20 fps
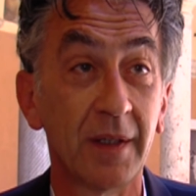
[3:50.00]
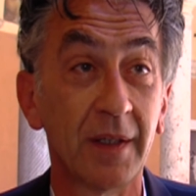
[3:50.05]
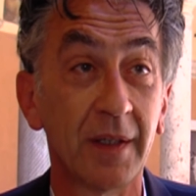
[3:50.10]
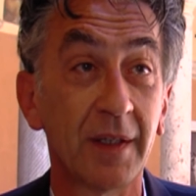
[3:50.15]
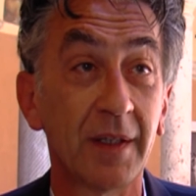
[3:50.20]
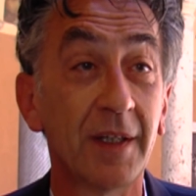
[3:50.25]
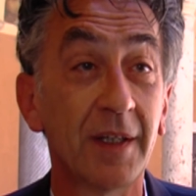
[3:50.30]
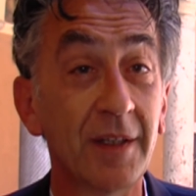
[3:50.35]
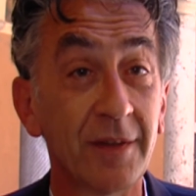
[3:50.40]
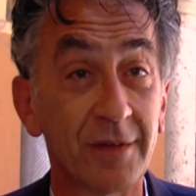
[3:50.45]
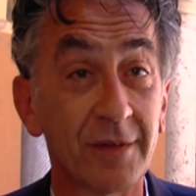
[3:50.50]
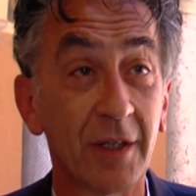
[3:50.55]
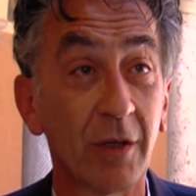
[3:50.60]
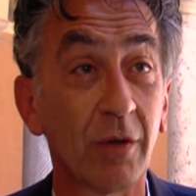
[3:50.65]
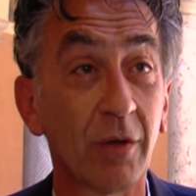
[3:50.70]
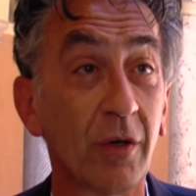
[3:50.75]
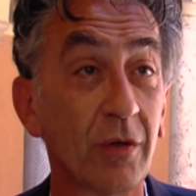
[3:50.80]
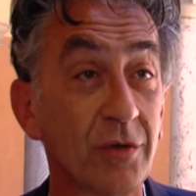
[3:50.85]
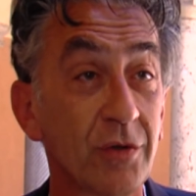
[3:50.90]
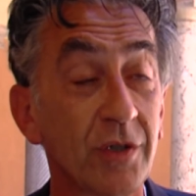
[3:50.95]
His
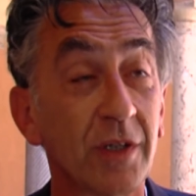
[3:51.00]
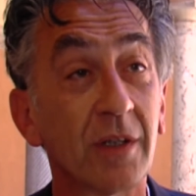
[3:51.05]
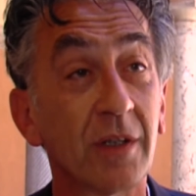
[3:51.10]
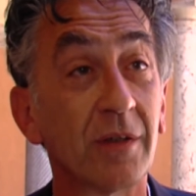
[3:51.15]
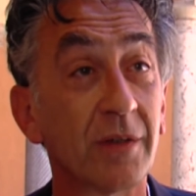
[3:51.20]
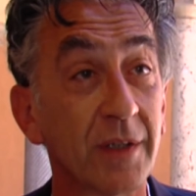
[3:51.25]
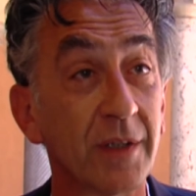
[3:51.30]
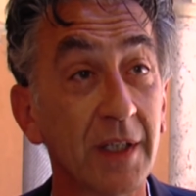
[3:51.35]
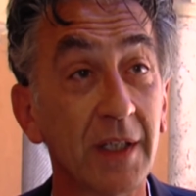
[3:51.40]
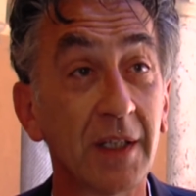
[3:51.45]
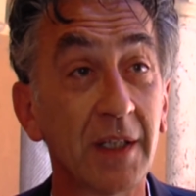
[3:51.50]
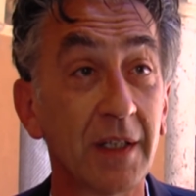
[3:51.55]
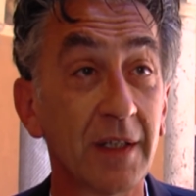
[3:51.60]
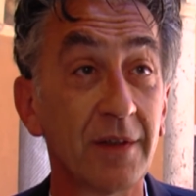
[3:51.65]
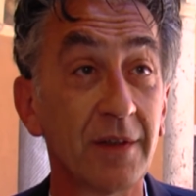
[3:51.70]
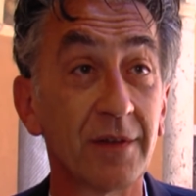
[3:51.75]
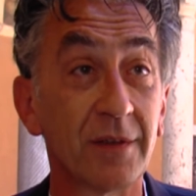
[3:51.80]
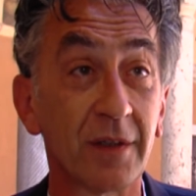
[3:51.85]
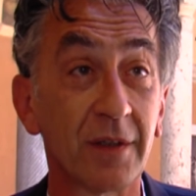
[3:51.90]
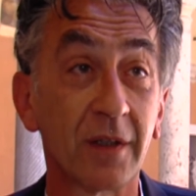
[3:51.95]
theological thinking
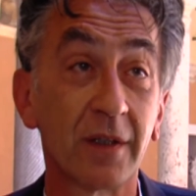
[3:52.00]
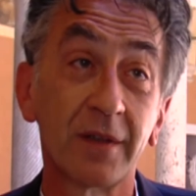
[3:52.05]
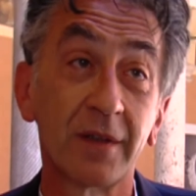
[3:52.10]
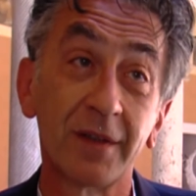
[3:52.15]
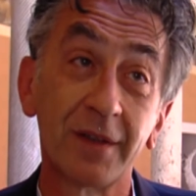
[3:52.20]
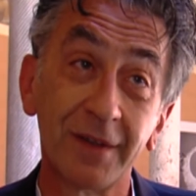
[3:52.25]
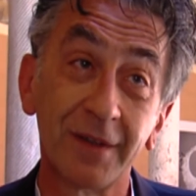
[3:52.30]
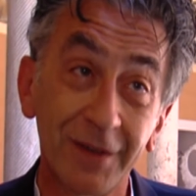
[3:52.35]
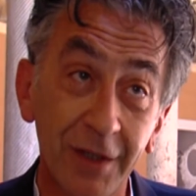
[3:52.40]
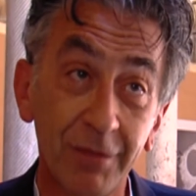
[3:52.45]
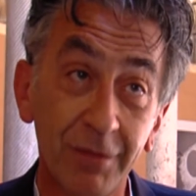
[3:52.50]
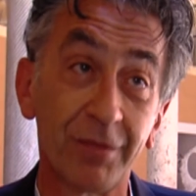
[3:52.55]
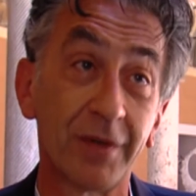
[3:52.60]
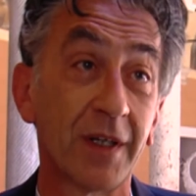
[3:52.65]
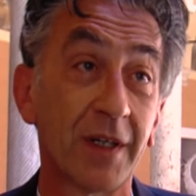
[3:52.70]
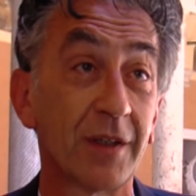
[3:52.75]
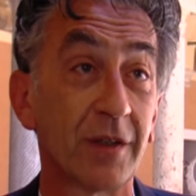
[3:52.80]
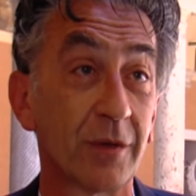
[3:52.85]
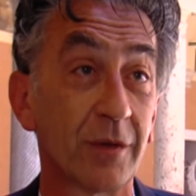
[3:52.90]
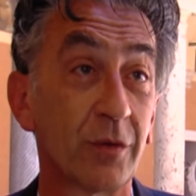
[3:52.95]
is
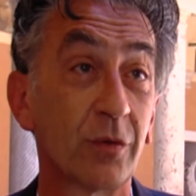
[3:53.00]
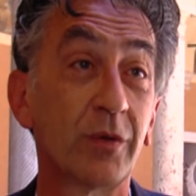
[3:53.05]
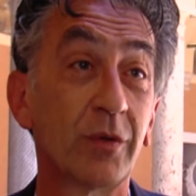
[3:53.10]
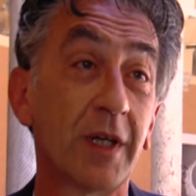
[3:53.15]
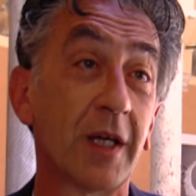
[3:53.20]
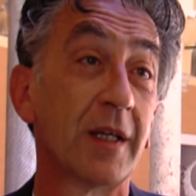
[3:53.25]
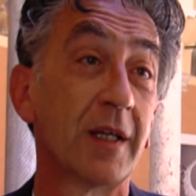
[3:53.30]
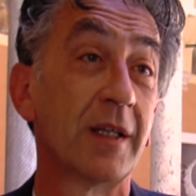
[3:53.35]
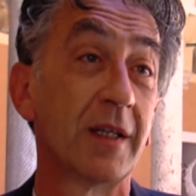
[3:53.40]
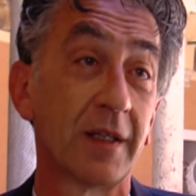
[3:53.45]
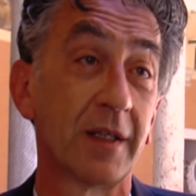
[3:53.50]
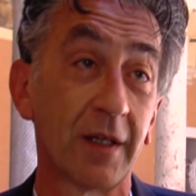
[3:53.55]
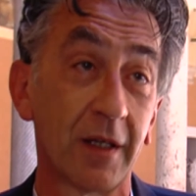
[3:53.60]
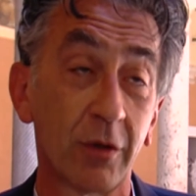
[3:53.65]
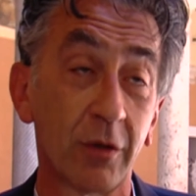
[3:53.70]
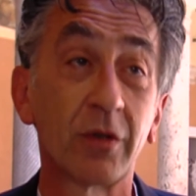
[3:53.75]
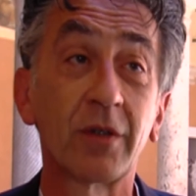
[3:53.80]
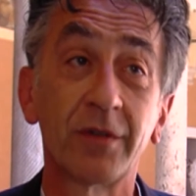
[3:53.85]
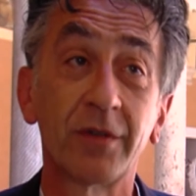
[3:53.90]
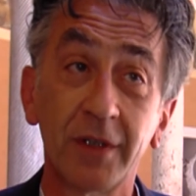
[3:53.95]
different to the
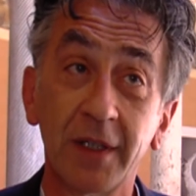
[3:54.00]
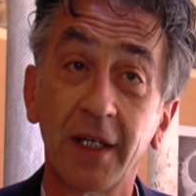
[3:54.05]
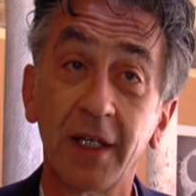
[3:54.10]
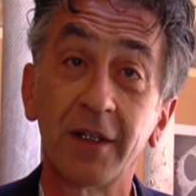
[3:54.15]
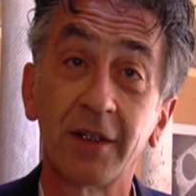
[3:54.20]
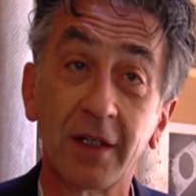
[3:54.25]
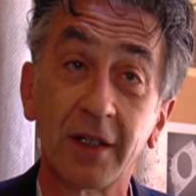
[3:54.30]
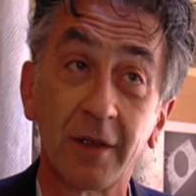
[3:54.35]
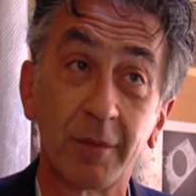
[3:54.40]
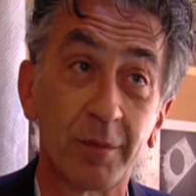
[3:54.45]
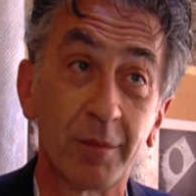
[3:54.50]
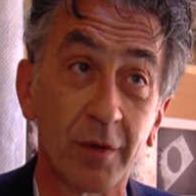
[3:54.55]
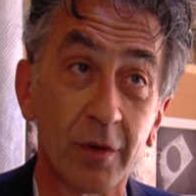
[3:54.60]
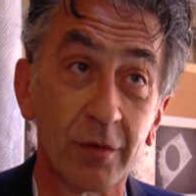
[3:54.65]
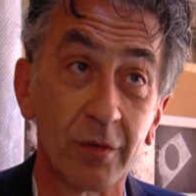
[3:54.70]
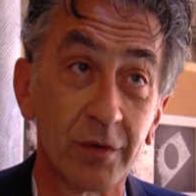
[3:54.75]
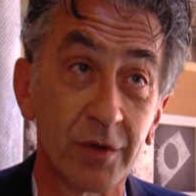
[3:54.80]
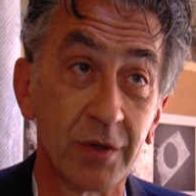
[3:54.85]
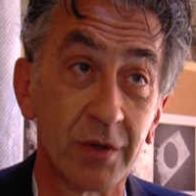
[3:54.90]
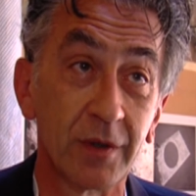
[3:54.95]
Occidental
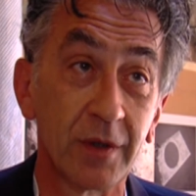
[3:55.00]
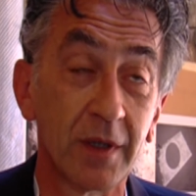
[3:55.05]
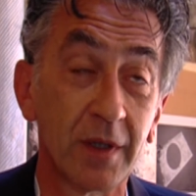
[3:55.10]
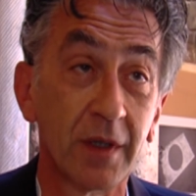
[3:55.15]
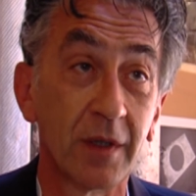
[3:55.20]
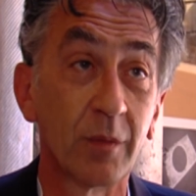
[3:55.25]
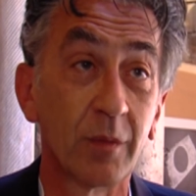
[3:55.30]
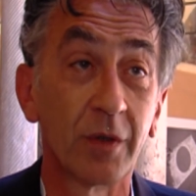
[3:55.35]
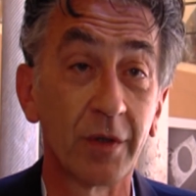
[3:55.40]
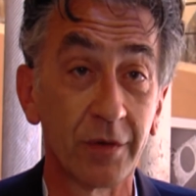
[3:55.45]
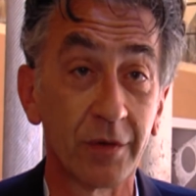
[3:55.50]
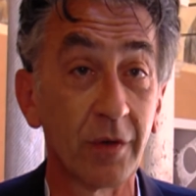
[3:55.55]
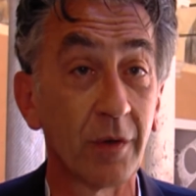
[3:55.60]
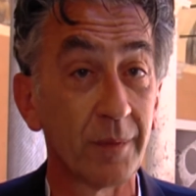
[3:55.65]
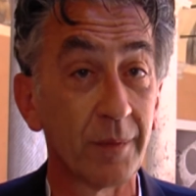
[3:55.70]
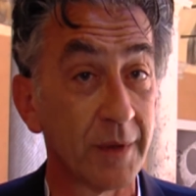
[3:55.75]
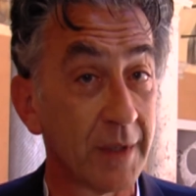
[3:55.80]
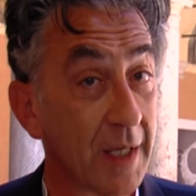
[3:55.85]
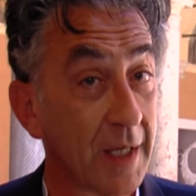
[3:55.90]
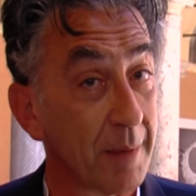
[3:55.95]
approach. Works
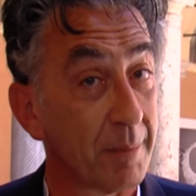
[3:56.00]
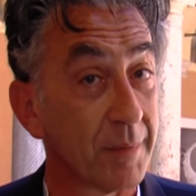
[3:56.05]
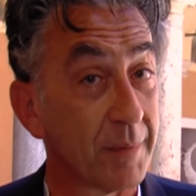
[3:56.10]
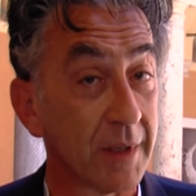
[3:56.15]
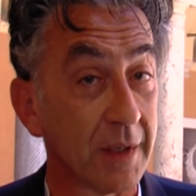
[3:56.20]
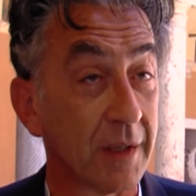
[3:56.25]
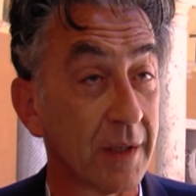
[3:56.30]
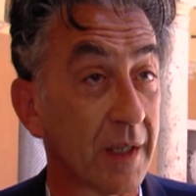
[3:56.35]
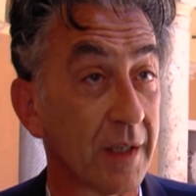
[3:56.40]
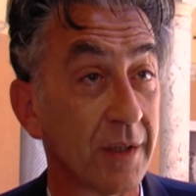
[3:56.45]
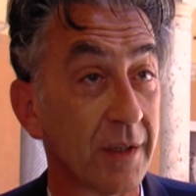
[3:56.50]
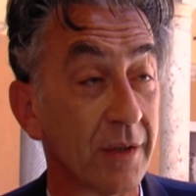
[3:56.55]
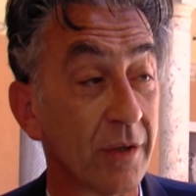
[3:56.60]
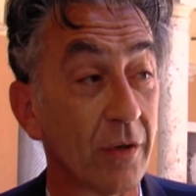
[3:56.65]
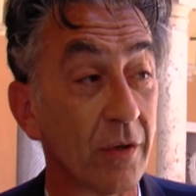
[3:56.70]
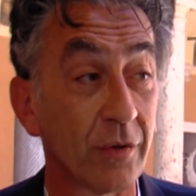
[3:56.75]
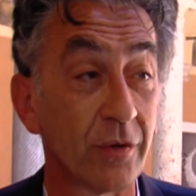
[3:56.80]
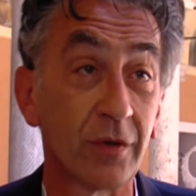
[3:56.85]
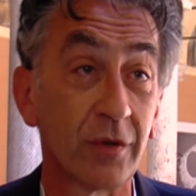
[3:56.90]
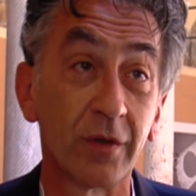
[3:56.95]
of the empty and
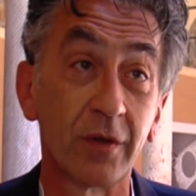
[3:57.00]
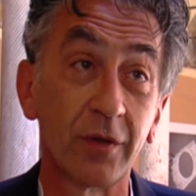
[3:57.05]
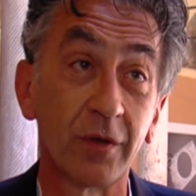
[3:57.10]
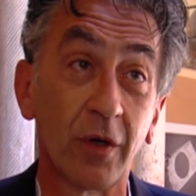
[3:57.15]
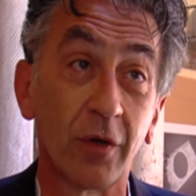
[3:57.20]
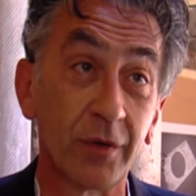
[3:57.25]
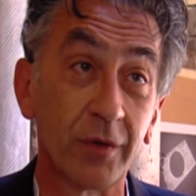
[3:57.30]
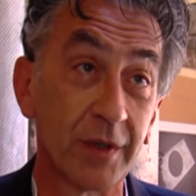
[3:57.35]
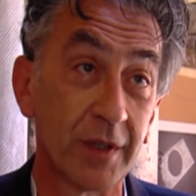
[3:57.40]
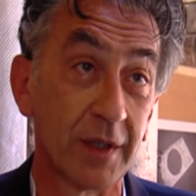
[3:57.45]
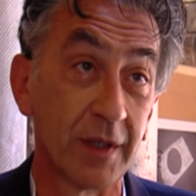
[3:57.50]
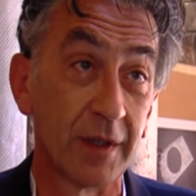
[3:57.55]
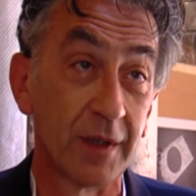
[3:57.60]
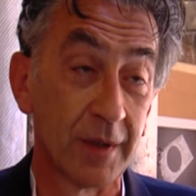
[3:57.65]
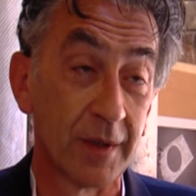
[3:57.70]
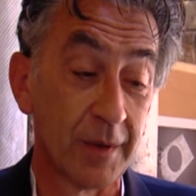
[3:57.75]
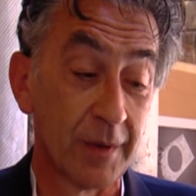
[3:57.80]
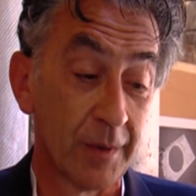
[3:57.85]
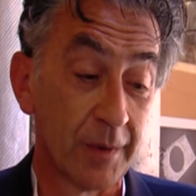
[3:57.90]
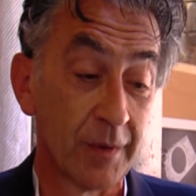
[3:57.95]
not on the
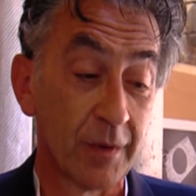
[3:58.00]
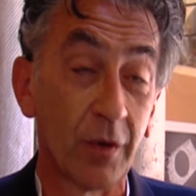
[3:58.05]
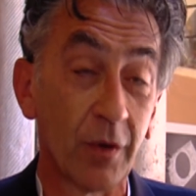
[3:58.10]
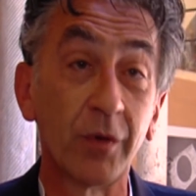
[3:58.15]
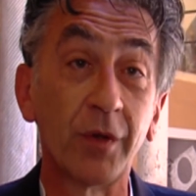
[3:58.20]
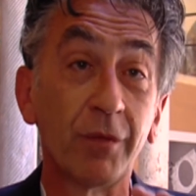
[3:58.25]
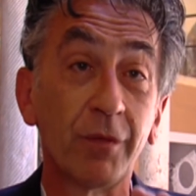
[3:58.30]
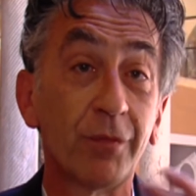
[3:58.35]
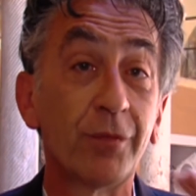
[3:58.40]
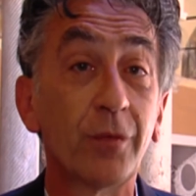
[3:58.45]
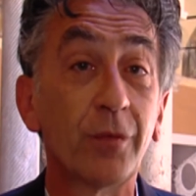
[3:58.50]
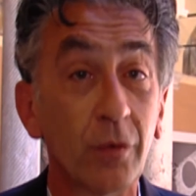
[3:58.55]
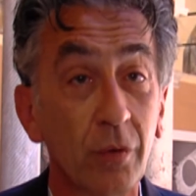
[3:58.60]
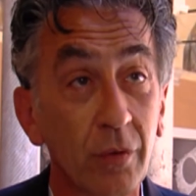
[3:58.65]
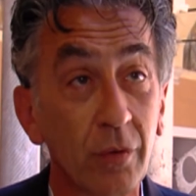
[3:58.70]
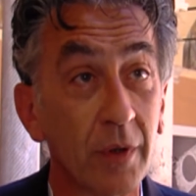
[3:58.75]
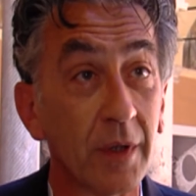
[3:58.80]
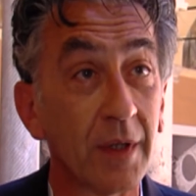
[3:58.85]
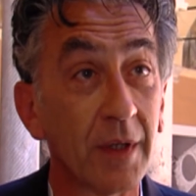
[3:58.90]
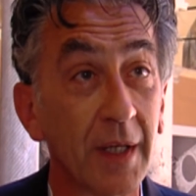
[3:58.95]

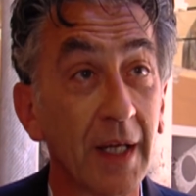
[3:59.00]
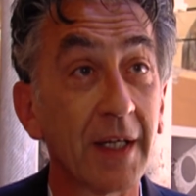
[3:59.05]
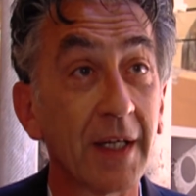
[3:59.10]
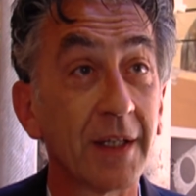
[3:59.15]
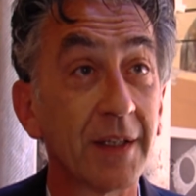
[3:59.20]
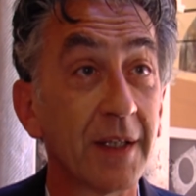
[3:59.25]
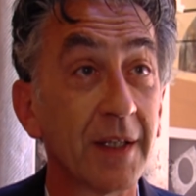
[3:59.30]
full, like